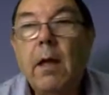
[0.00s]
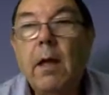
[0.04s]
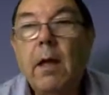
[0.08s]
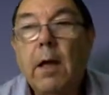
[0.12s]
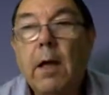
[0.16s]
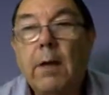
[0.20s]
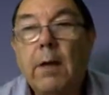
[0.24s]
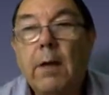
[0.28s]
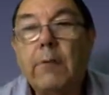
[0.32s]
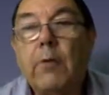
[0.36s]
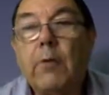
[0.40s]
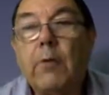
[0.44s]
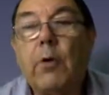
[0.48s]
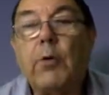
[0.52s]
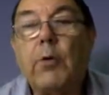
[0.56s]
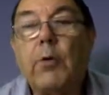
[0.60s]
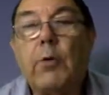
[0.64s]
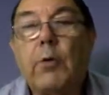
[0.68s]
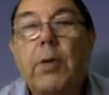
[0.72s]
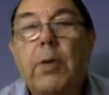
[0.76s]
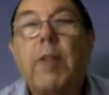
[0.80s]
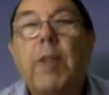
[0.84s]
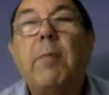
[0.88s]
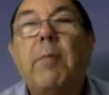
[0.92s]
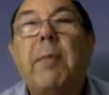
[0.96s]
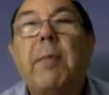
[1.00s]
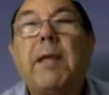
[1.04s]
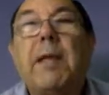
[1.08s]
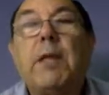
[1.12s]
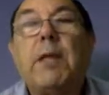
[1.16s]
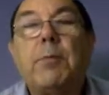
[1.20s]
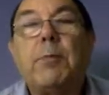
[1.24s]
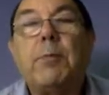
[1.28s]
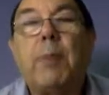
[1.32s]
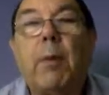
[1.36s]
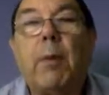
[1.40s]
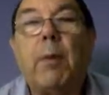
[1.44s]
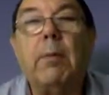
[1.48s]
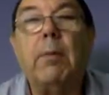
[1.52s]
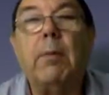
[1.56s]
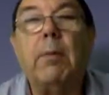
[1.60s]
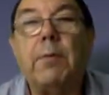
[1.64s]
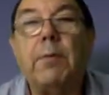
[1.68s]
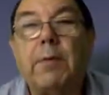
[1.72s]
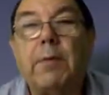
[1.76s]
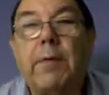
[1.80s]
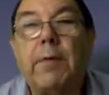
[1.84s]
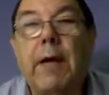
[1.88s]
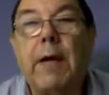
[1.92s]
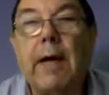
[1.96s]
And of course, one of the biggest problems
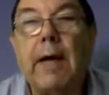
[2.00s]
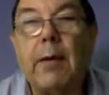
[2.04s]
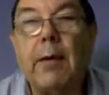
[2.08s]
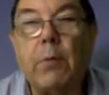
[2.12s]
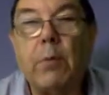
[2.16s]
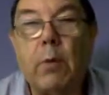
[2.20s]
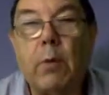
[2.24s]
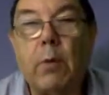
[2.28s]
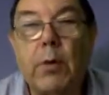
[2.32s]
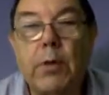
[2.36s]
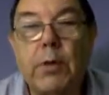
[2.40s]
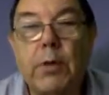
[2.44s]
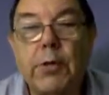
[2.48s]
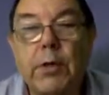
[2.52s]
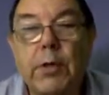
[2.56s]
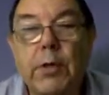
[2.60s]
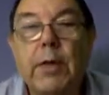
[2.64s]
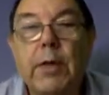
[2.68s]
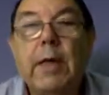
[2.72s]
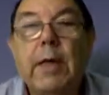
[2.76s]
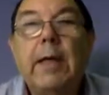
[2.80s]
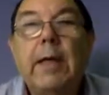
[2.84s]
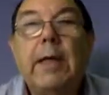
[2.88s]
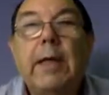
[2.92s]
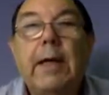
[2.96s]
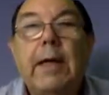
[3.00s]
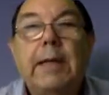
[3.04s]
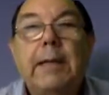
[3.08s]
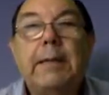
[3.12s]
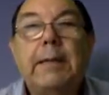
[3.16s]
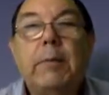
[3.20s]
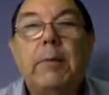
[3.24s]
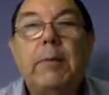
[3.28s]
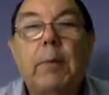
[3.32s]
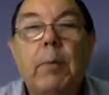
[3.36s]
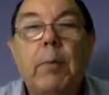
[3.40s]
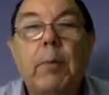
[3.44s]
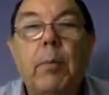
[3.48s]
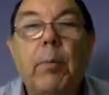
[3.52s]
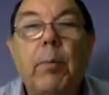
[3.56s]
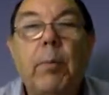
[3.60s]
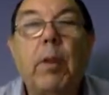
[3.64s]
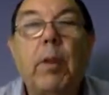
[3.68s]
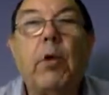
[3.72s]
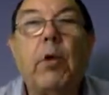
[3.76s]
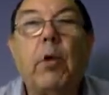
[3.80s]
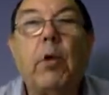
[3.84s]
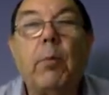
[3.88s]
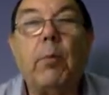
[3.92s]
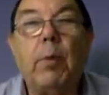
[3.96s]
of hard water is it will
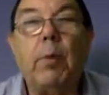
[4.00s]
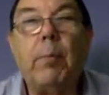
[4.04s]
block up the